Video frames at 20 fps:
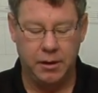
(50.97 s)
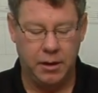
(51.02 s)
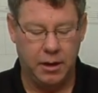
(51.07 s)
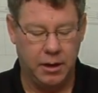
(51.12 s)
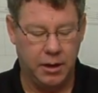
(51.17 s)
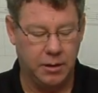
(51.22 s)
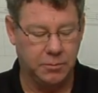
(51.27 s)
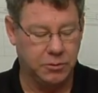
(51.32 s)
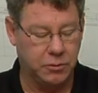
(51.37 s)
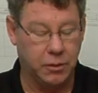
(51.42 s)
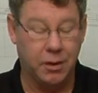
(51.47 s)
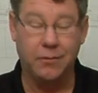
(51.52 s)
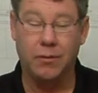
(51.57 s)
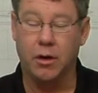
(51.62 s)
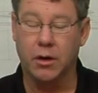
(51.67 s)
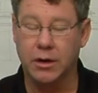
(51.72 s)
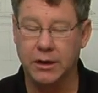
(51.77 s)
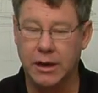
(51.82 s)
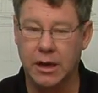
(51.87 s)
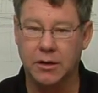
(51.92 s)
Um, so I've
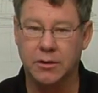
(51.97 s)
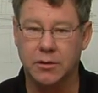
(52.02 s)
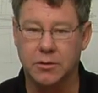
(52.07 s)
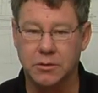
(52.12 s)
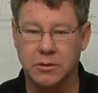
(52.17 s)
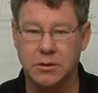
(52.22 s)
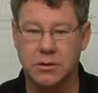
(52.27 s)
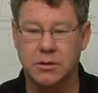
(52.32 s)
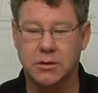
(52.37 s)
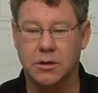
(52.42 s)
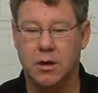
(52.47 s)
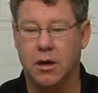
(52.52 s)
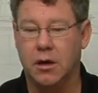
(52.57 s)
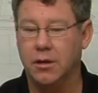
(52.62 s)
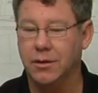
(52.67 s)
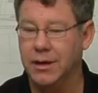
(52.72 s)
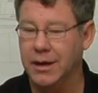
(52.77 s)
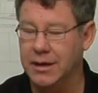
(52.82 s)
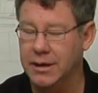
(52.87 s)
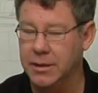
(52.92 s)
already got those
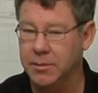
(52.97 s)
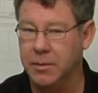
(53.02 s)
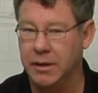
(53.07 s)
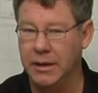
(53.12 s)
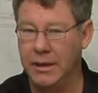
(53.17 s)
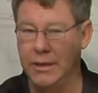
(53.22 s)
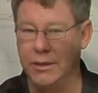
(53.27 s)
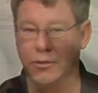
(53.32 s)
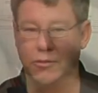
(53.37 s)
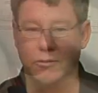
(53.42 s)
installed and I did my heat